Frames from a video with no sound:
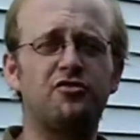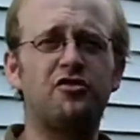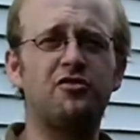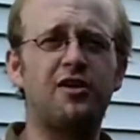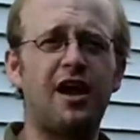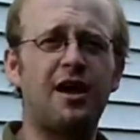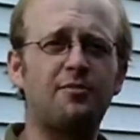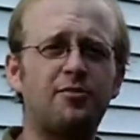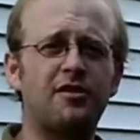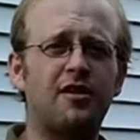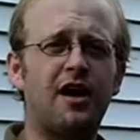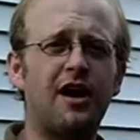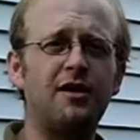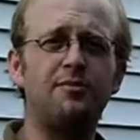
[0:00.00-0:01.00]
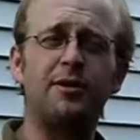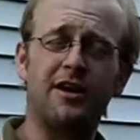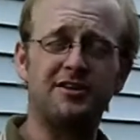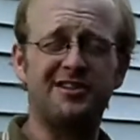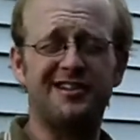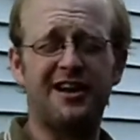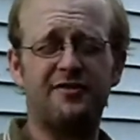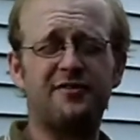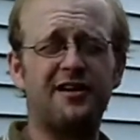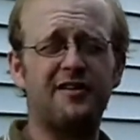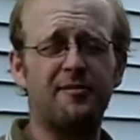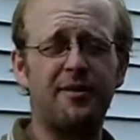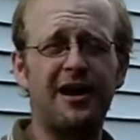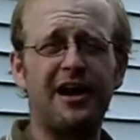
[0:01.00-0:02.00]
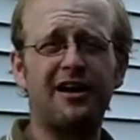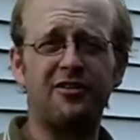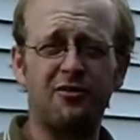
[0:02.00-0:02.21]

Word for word: is too damp to light because you left it in the bag